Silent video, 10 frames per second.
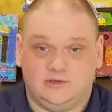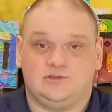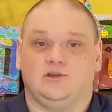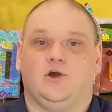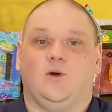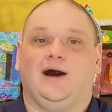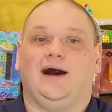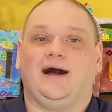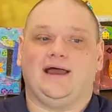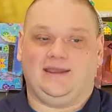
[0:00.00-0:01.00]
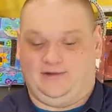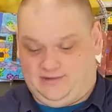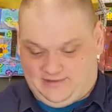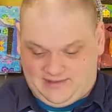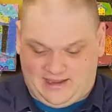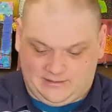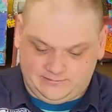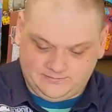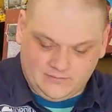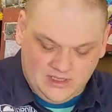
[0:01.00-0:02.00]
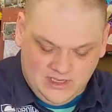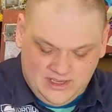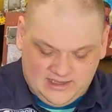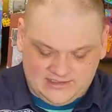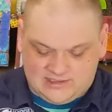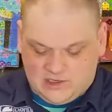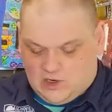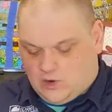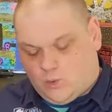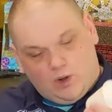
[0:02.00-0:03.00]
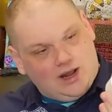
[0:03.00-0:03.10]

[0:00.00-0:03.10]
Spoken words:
to go higher than that. And so what